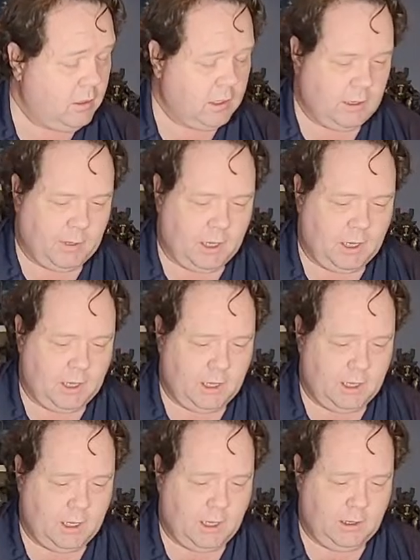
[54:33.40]
Come
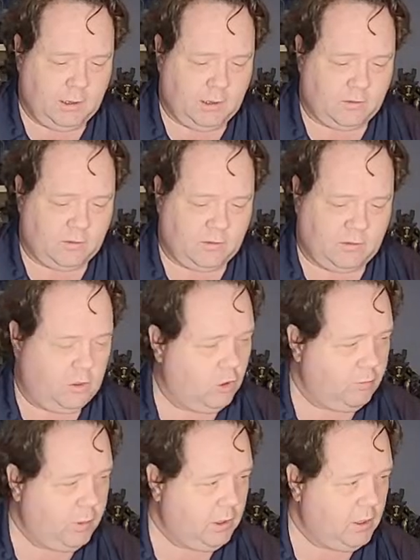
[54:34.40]
on, you
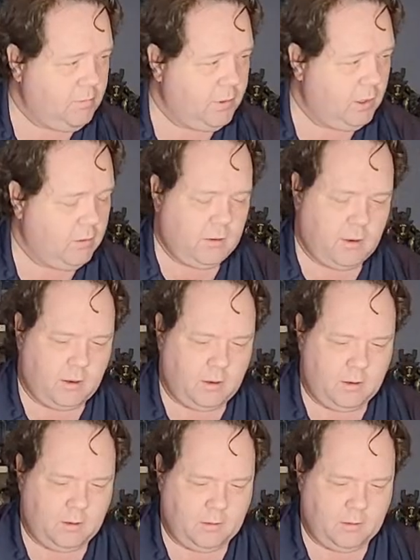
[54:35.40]
stupid computer.